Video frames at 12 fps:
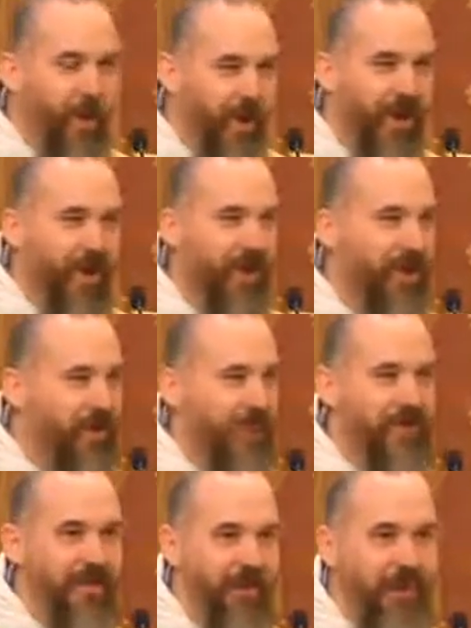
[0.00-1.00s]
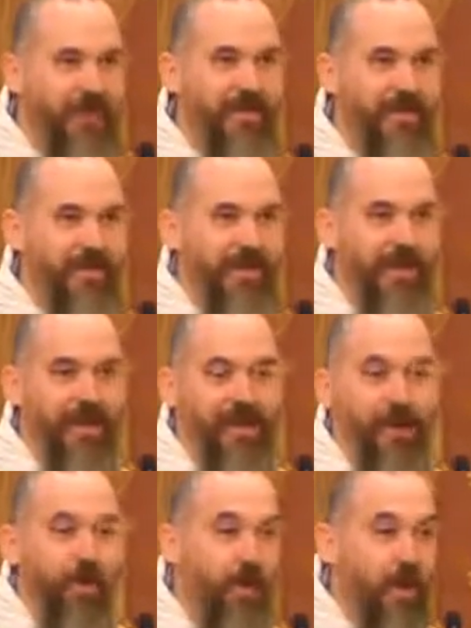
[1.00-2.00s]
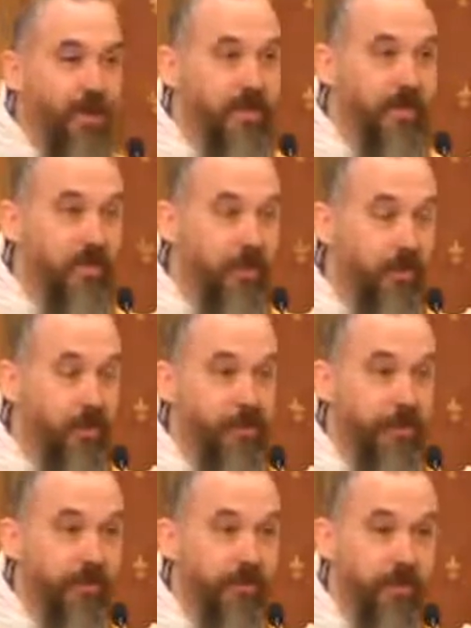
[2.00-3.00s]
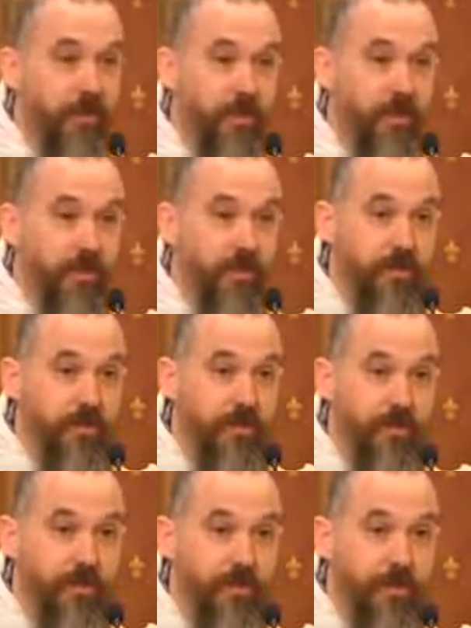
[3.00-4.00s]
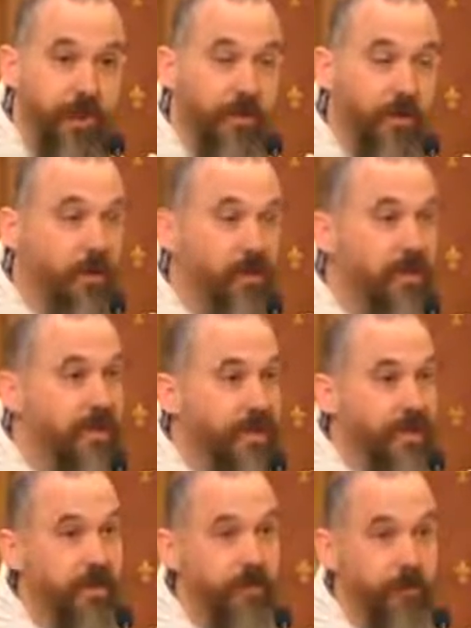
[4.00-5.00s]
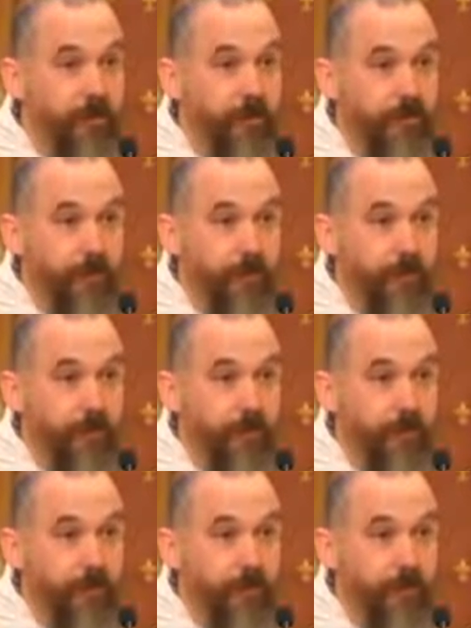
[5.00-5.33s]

Where? Where is he? Why doesn't he, why doesn't he show himself to us? Why don't we see him?